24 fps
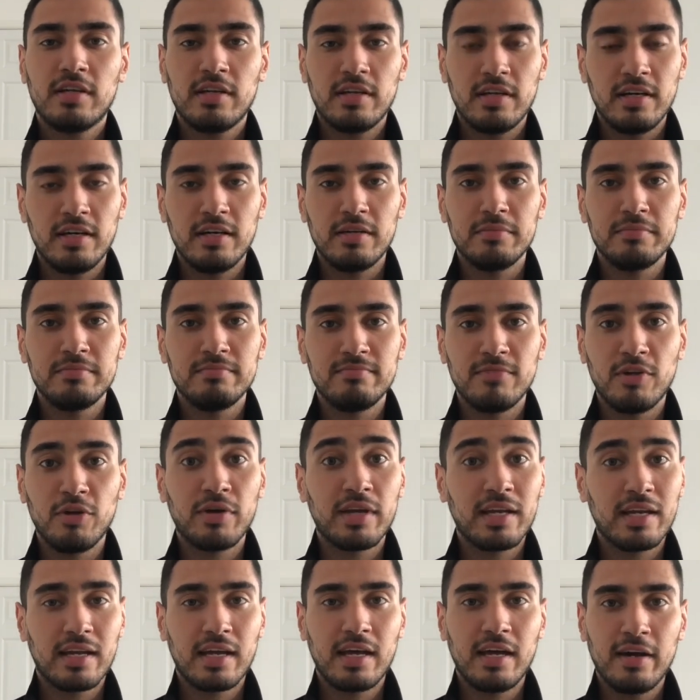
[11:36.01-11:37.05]

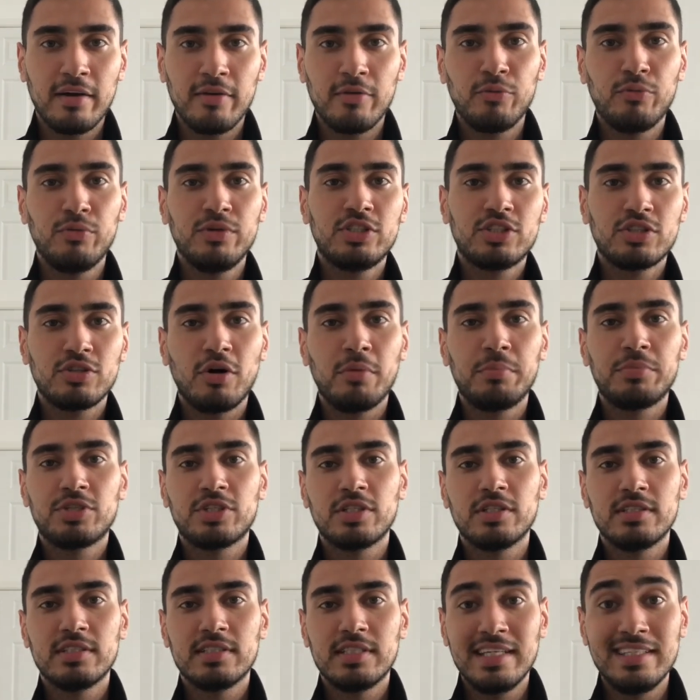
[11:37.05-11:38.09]
looking at which
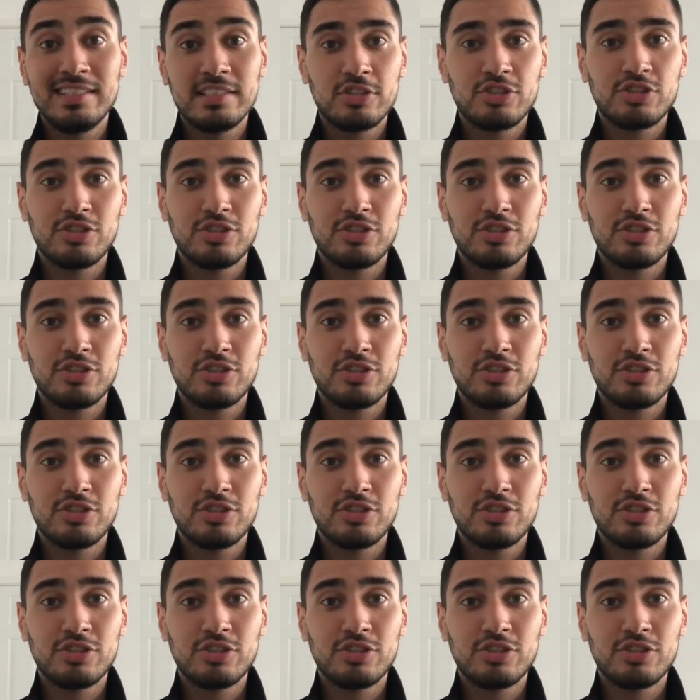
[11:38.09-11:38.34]
options Inter